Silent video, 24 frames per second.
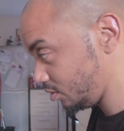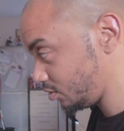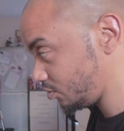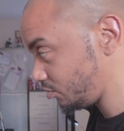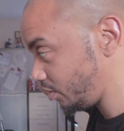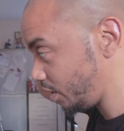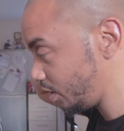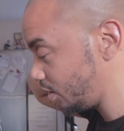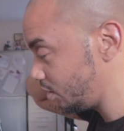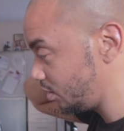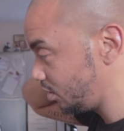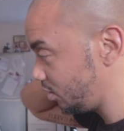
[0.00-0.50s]
the
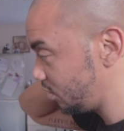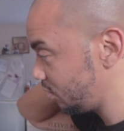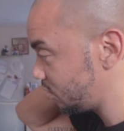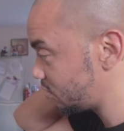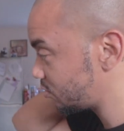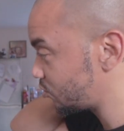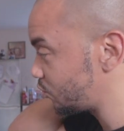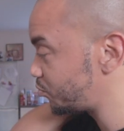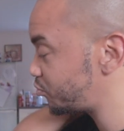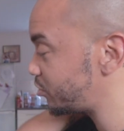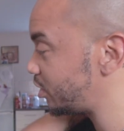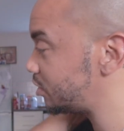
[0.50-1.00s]
track, it's
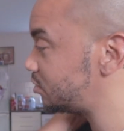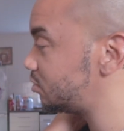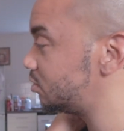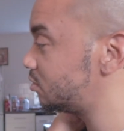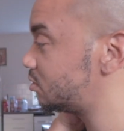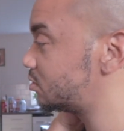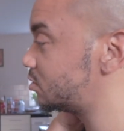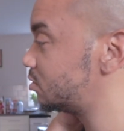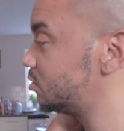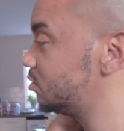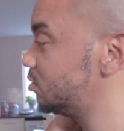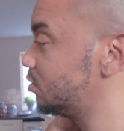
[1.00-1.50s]
good
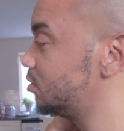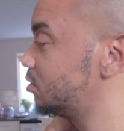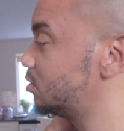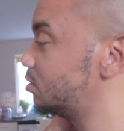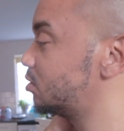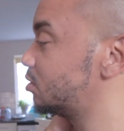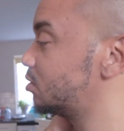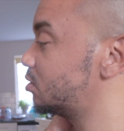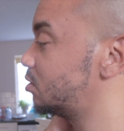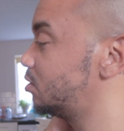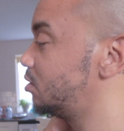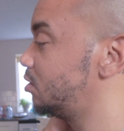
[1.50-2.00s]
practice to
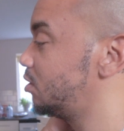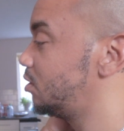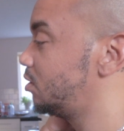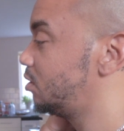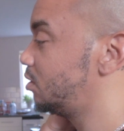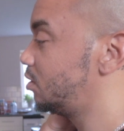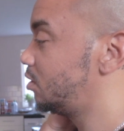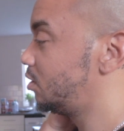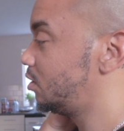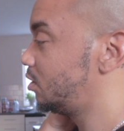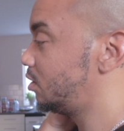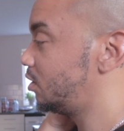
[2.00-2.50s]

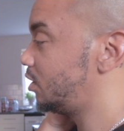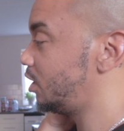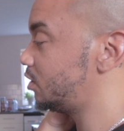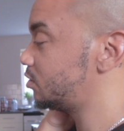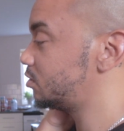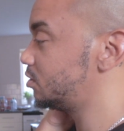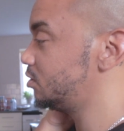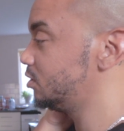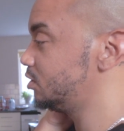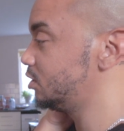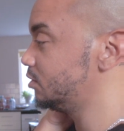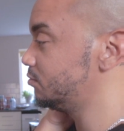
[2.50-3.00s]

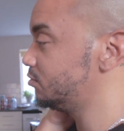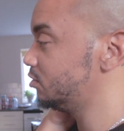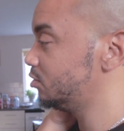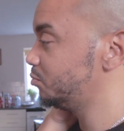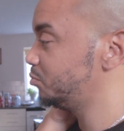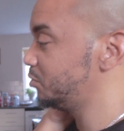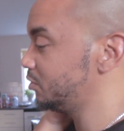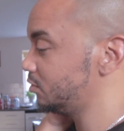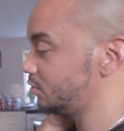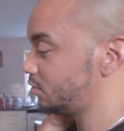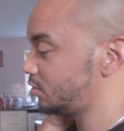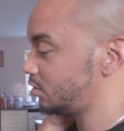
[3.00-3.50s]
actually give it
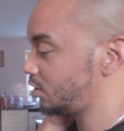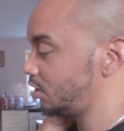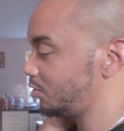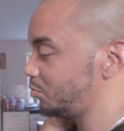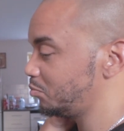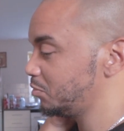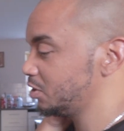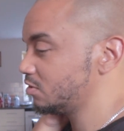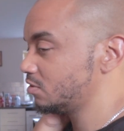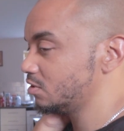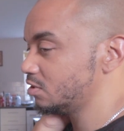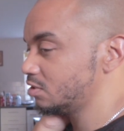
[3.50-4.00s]
a bit, like,
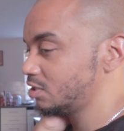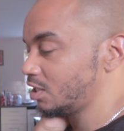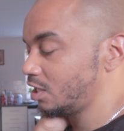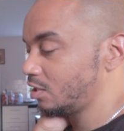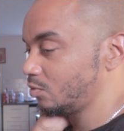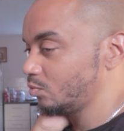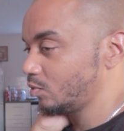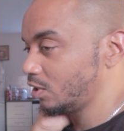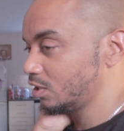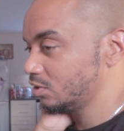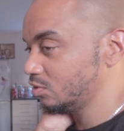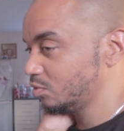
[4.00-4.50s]
mix it
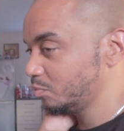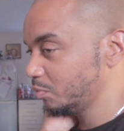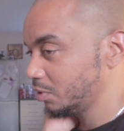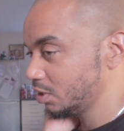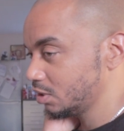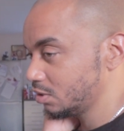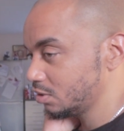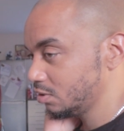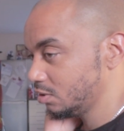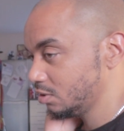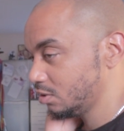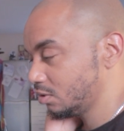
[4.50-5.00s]
down while you're
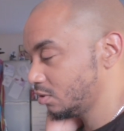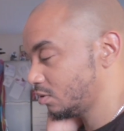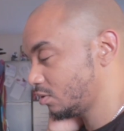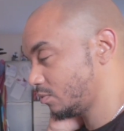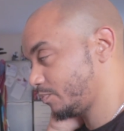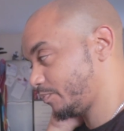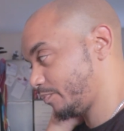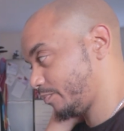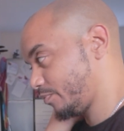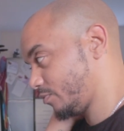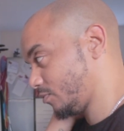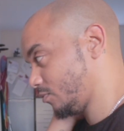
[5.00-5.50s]
making it,
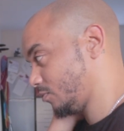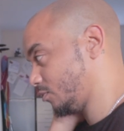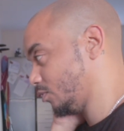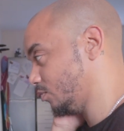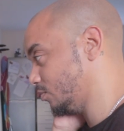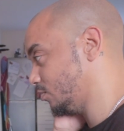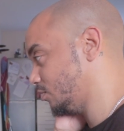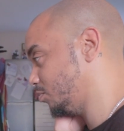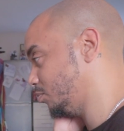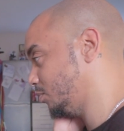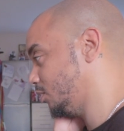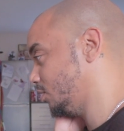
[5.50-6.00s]
so
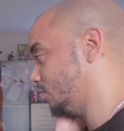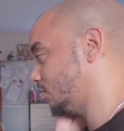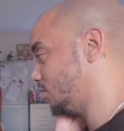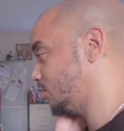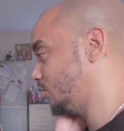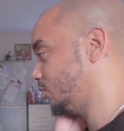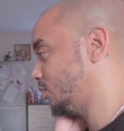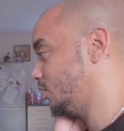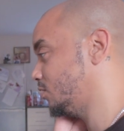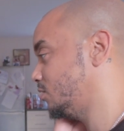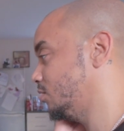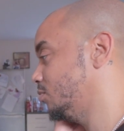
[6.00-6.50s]
to speak.
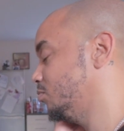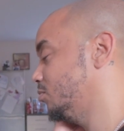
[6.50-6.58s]
And when I say